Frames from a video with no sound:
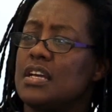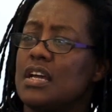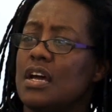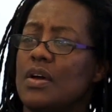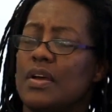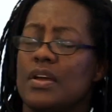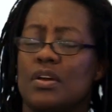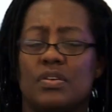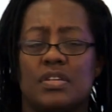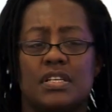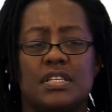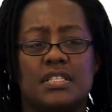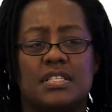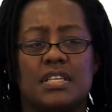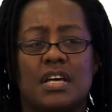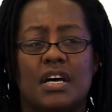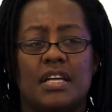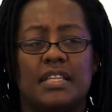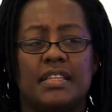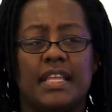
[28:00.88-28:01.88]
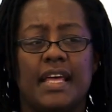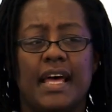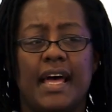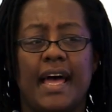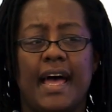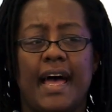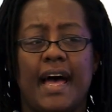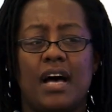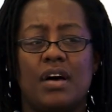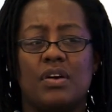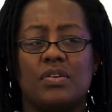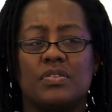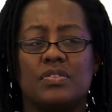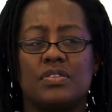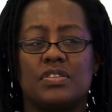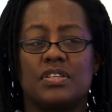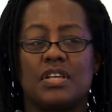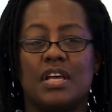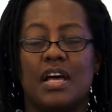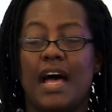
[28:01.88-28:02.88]
are going on inside their
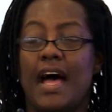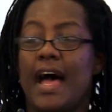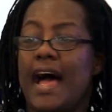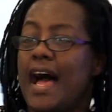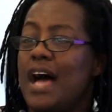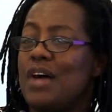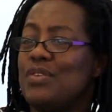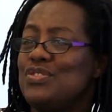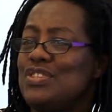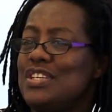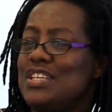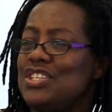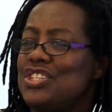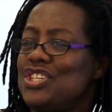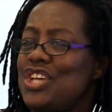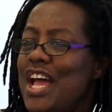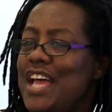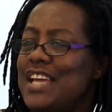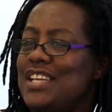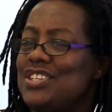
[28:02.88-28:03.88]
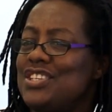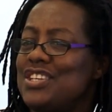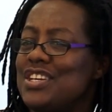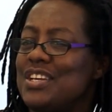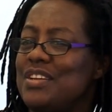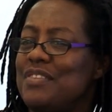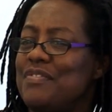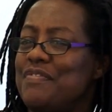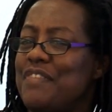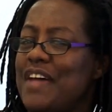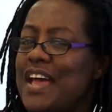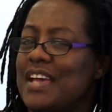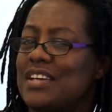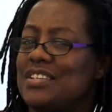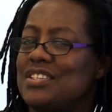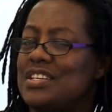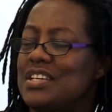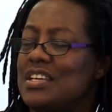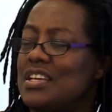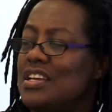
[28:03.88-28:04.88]
house? How's it changing and
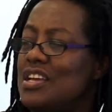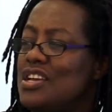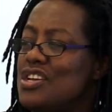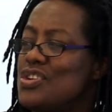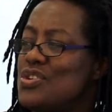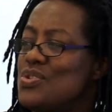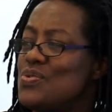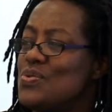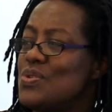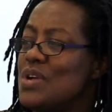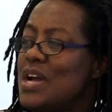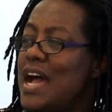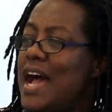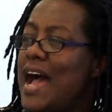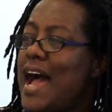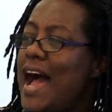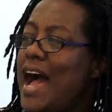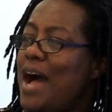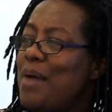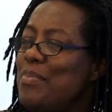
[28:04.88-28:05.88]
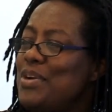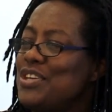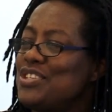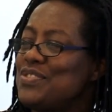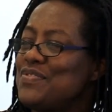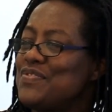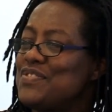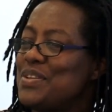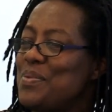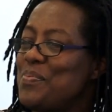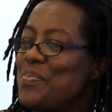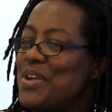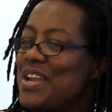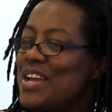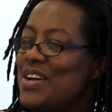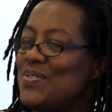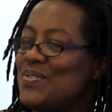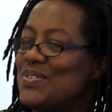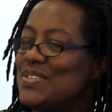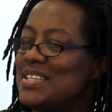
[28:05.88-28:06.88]
affecting you? How much of someone
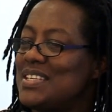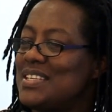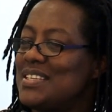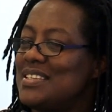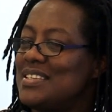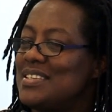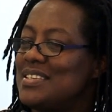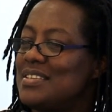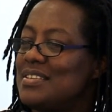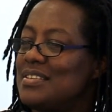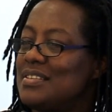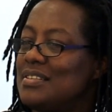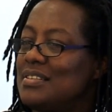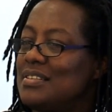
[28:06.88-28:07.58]
else's